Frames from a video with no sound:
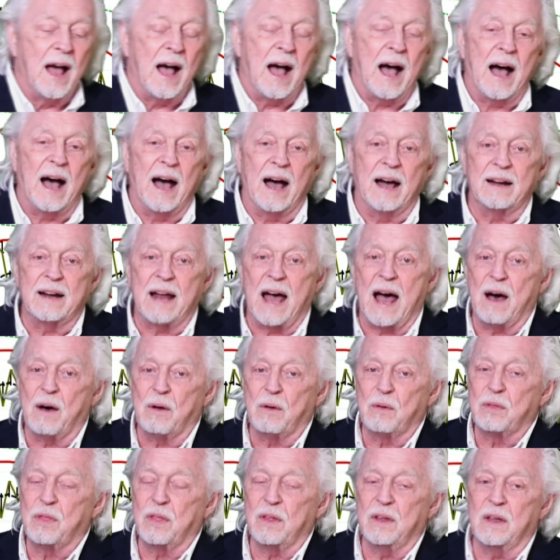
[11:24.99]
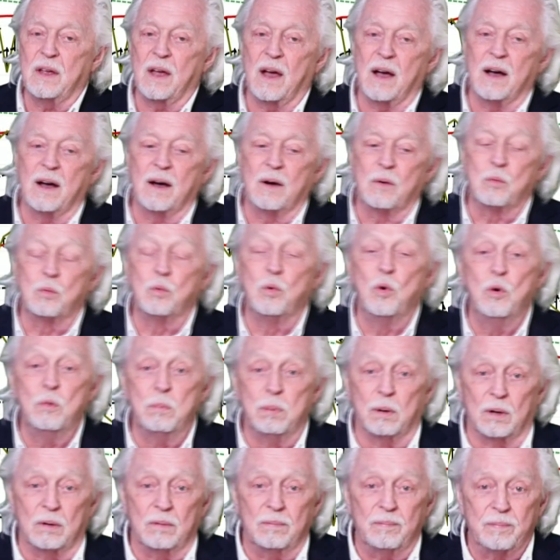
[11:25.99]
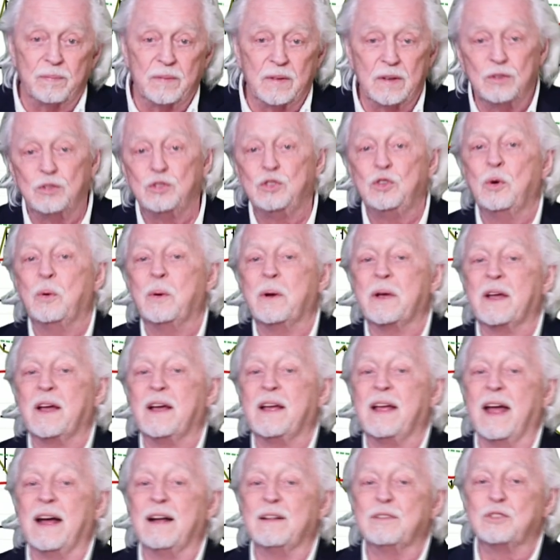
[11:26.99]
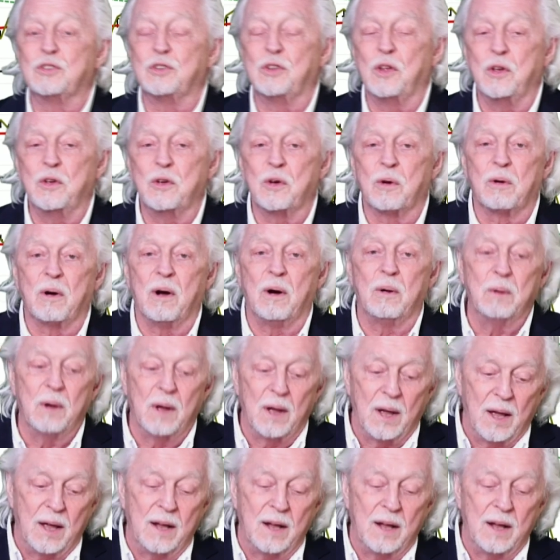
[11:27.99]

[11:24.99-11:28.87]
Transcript: on how the ruble is doing against the euro,